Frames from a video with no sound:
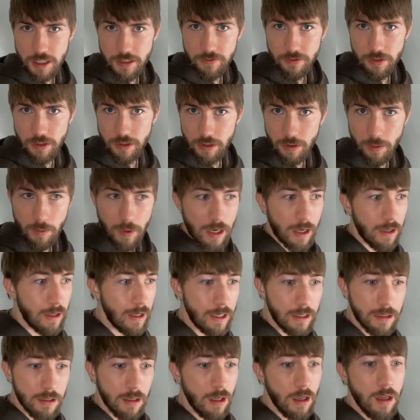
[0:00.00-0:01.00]
for a little while,
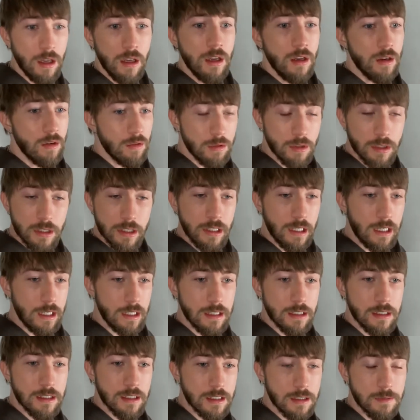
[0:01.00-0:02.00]
and really
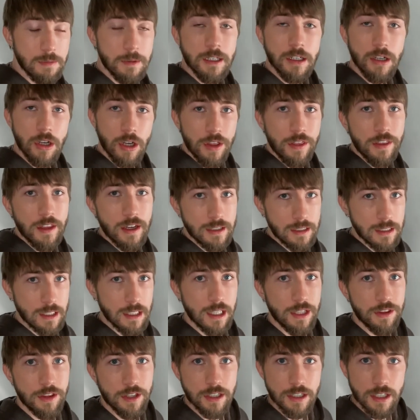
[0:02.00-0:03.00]
it's been a good thing to let
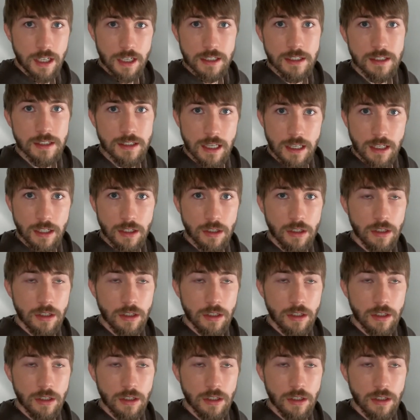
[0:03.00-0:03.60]
the dust settle,